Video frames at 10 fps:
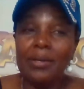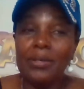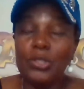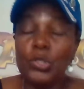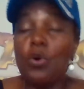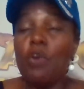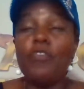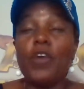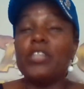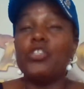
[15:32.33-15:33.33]
to go for
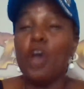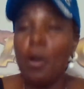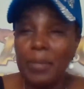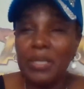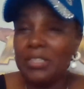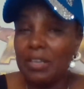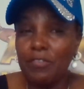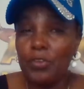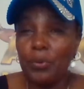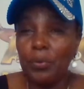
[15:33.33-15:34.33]
a job
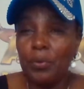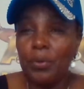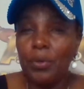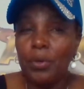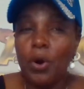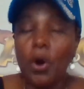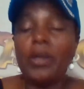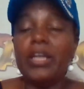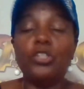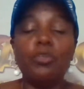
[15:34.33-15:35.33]
interview,
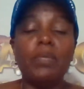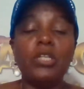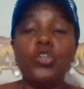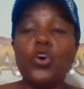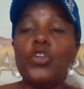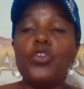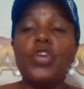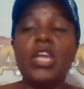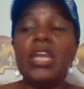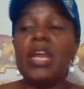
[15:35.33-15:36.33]
only to be told you
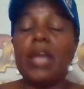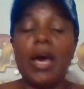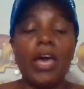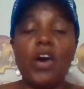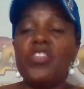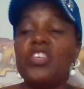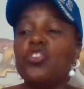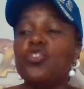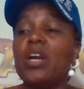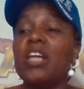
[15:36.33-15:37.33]
needed a health
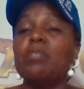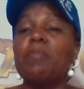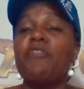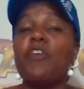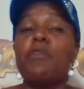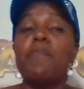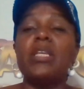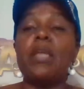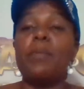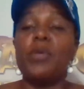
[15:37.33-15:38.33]
insurance before you meet
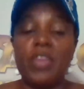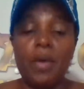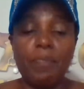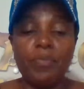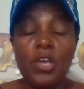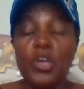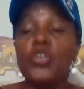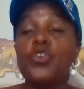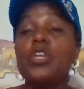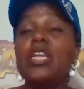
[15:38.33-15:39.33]
up with them,
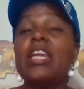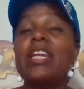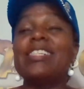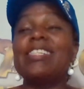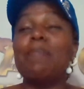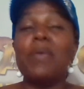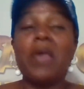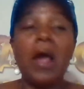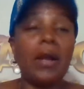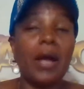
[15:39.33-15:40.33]
you needed a
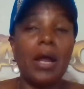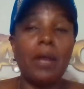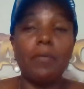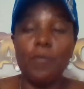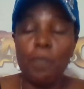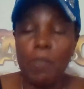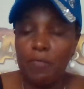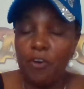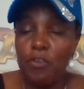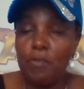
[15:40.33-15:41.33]
CPR card
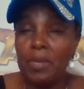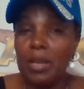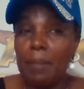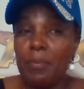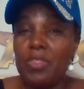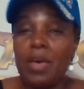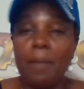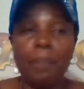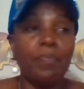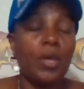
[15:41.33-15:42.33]
before you meet up with
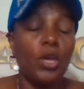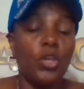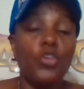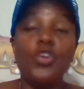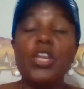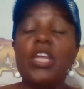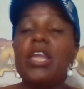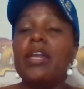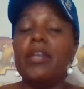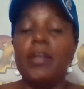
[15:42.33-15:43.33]
them, you needed